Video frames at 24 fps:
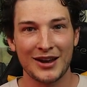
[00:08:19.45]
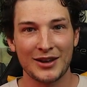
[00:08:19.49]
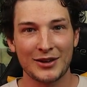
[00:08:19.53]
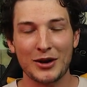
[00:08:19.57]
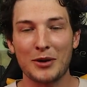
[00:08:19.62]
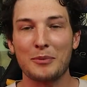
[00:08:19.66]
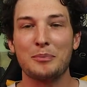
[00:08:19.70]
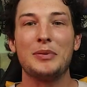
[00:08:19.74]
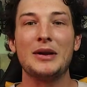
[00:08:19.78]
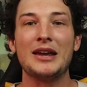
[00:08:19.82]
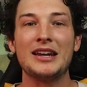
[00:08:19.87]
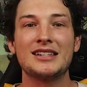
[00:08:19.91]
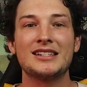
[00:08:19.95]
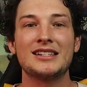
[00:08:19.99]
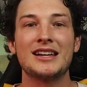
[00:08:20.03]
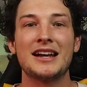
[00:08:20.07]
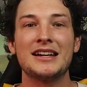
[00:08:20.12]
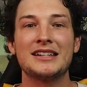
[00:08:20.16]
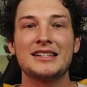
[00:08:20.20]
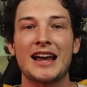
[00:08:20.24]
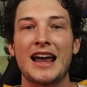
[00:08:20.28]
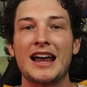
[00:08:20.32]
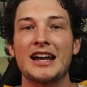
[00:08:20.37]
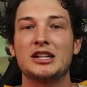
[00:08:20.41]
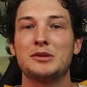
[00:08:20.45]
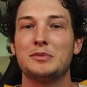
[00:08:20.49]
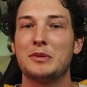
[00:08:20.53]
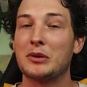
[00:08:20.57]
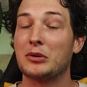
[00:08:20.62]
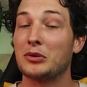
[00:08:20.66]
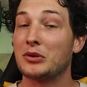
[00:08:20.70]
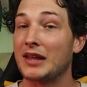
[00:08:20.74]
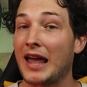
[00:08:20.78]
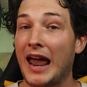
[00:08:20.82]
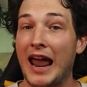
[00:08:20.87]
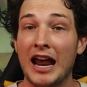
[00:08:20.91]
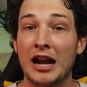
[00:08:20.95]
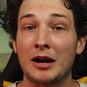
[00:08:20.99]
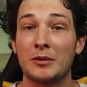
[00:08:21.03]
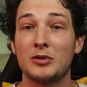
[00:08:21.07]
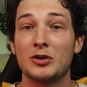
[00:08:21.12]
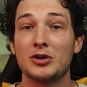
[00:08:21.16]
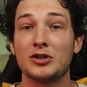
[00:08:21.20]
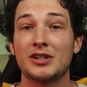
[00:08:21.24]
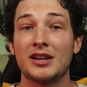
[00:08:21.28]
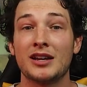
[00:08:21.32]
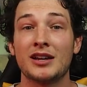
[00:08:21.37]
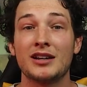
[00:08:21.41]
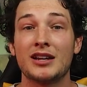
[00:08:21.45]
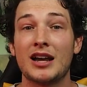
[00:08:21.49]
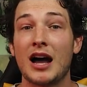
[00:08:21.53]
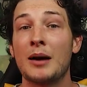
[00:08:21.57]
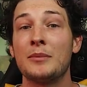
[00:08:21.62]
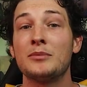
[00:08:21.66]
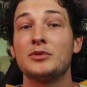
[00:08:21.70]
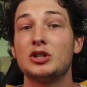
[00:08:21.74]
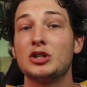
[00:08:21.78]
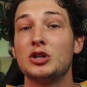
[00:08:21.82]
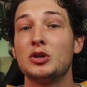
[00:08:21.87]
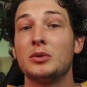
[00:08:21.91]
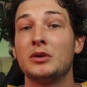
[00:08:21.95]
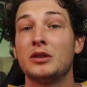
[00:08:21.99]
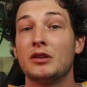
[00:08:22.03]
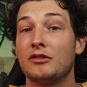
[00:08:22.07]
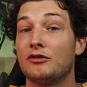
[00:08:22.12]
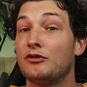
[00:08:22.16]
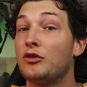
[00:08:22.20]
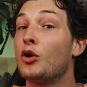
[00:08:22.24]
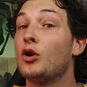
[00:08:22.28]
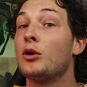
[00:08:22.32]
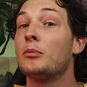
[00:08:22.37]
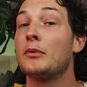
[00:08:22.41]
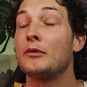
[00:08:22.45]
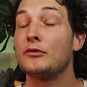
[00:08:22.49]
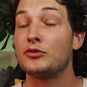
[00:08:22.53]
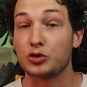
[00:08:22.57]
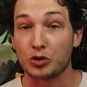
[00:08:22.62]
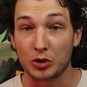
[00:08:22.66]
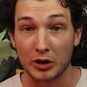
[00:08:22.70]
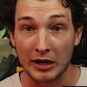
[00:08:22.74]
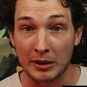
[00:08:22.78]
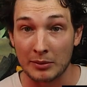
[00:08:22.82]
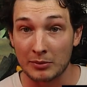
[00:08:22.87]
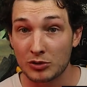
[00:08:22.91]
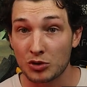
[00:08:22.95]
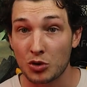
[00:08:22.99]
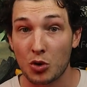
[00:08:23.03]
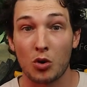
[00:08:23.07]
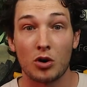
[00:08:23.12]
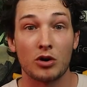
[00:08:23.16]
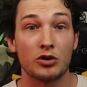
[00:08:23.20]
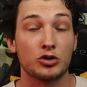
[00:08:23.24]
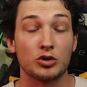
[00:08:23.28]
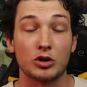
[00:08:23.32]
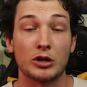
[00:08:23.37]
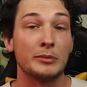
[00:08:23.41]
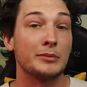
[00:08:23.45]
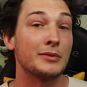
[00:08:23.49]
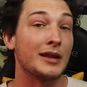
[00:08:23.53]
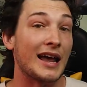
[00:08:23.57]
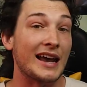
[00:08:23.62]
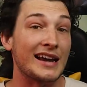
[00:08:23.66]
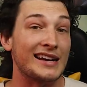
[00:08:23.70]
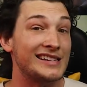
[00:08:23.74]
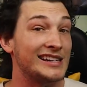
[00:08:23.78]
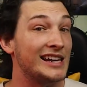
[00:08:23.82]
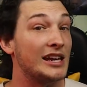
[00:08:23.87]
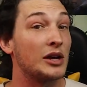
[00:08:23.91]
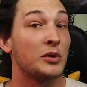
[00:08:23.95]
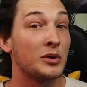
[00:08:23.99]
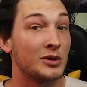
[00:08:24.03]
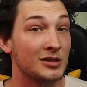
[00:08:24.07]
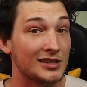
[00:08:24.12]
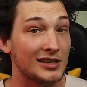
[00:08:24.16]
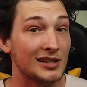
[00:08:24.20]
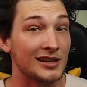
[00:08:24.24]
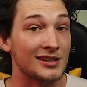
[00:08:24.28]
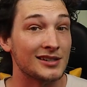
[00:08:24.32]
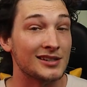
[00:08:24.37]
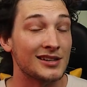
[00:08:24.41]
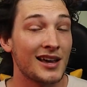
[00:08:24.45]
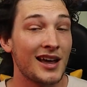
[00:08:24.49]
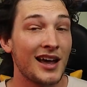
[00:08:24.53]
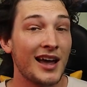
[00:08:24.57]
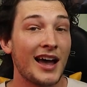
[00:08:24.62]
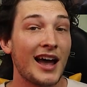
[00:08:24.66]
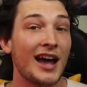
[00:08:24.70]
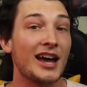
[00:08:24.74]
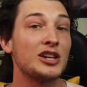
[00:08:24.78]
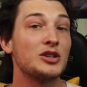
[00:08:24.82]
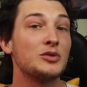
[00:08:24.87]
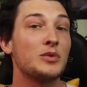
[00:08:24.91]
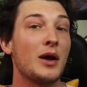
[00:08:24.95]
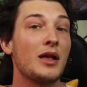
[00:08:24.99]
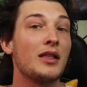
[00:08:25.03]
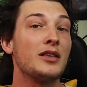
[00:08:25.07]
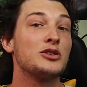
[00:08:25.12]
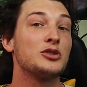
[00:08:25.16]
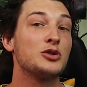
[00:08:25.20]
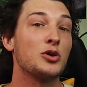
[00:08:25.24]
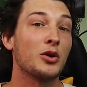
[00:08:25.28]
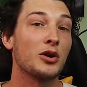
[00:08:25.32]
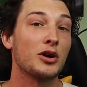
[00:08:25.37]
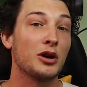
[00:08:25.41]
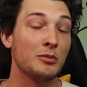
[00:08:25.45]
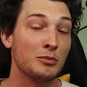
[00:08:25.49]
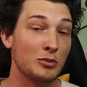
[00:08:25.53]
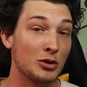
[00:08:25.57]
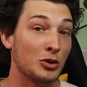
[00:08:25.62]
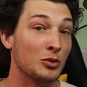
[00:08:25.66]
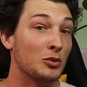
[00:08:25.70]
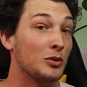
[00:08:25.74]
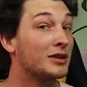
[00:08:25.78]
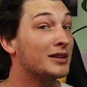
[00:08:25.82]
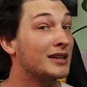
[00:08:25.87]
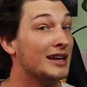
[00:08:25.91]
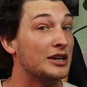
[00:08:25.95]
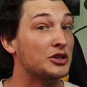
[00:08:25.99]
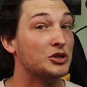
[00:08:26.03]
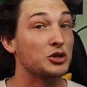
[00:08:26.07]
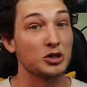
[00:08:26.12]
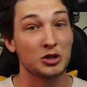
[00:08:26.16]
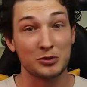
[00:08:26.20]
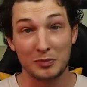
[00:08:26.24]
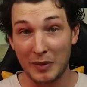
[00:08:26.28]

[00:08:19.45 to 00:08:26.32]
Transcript: Your beast sense and speak with animals can come to you in the form of dreams or dreamlike sequences, as well as your commune with nature